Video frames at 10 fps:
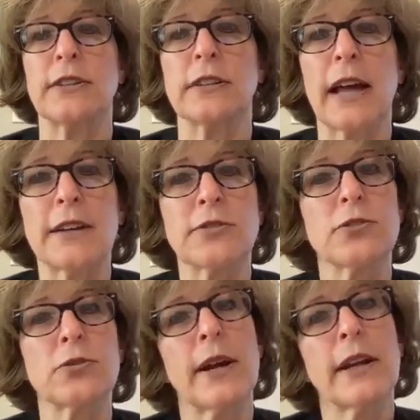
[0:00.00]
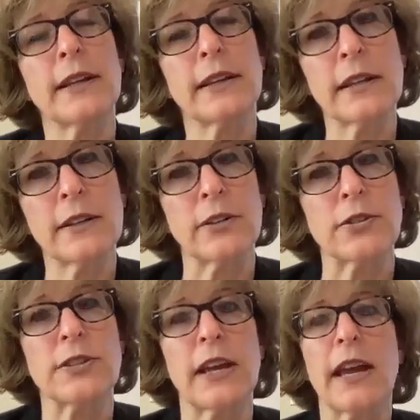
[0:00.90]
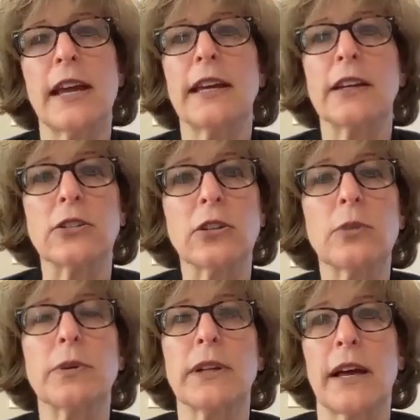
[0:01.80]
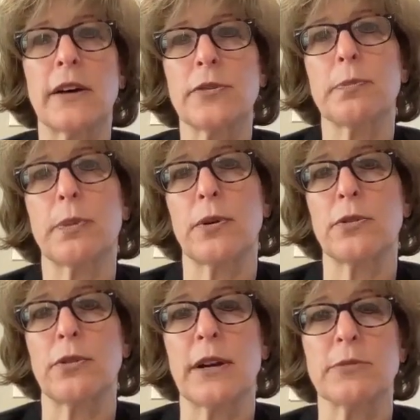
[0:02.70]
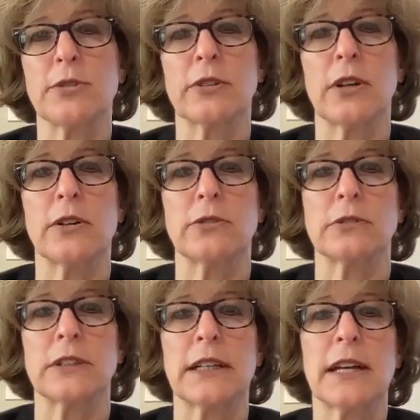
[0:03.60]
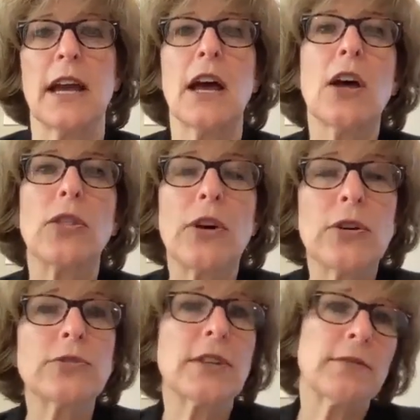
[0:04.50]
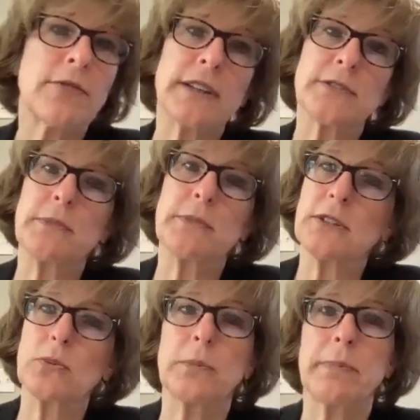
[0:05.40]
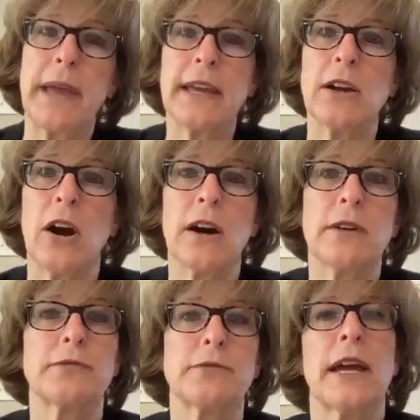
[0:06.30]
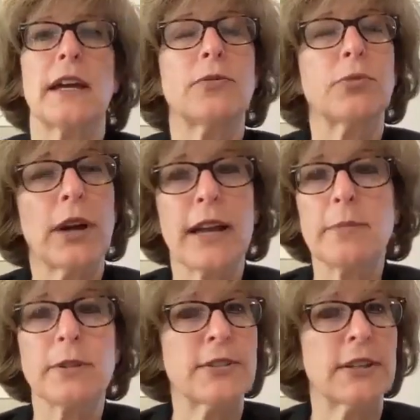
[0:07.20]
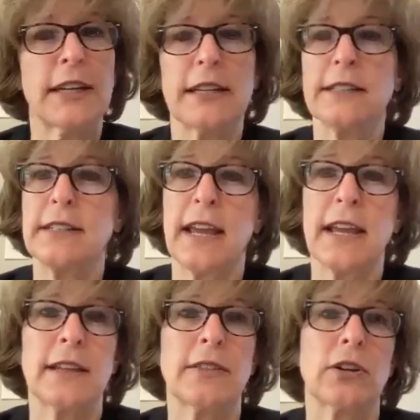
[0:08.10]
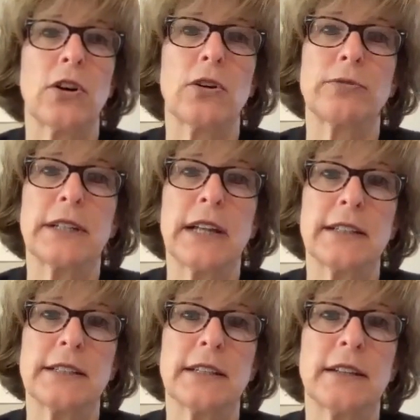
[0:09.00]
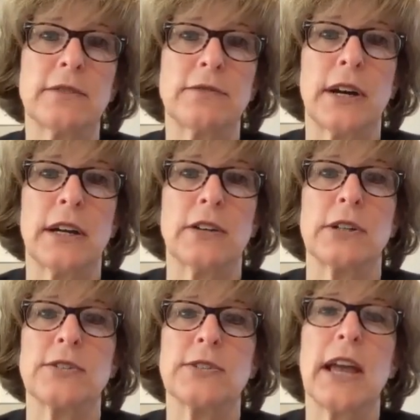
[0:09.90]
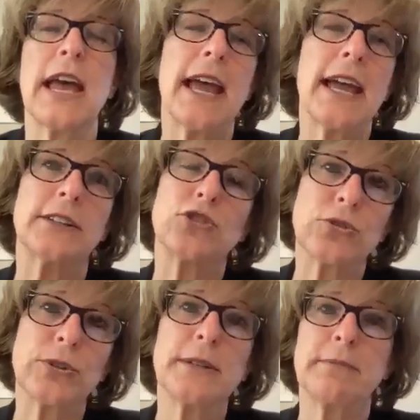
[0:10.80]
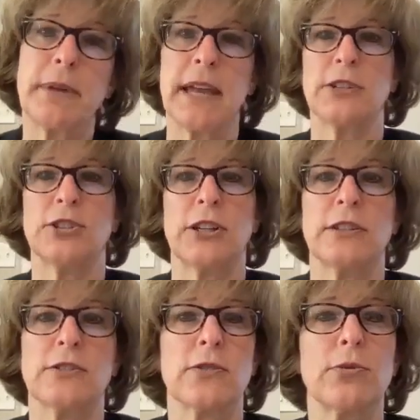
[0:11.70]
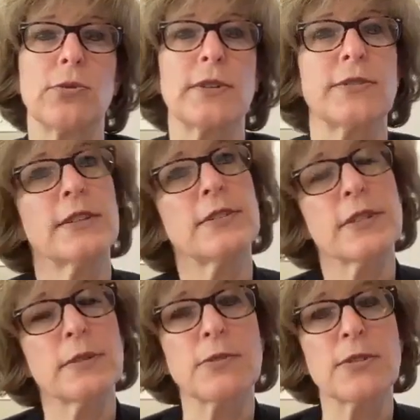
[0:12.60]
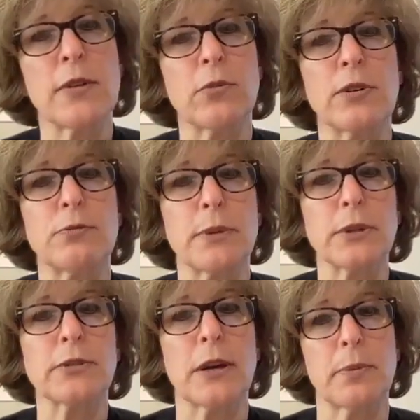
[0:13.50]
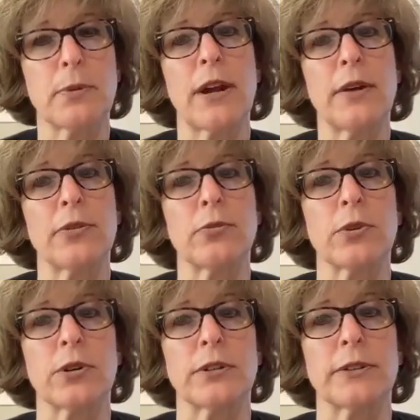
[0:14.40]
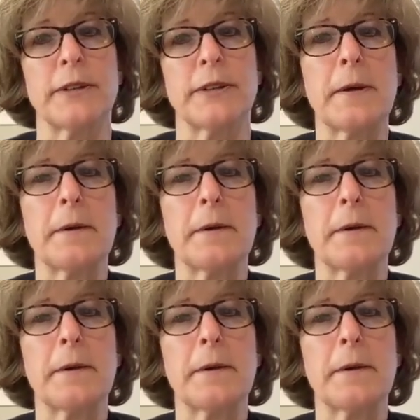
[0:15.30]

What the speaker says: the last 20 years in global health programs alone. Those investments will pay off if we're able to contain the COVID-19 virus and treat patients through the systems that we've built up around the world.